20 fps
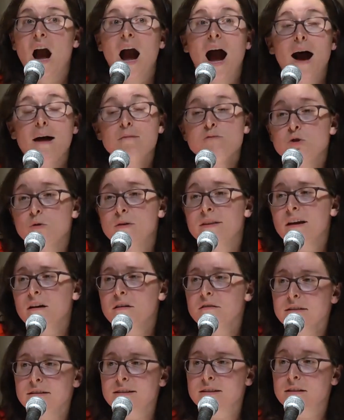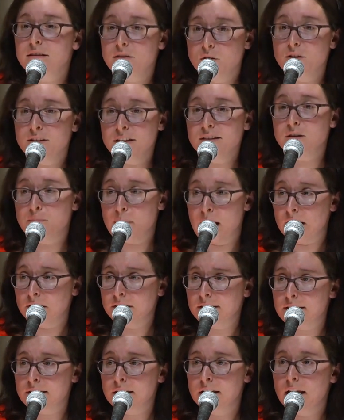I'm doing that because it
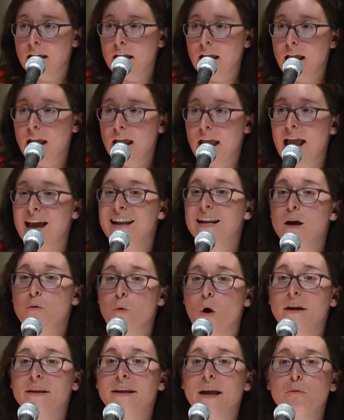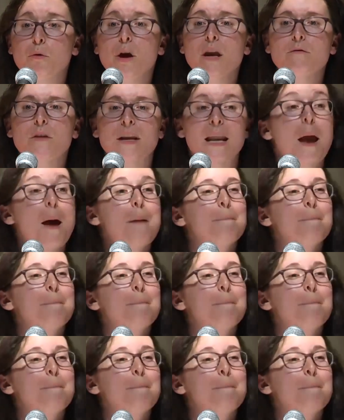smells and I want to get rid of it.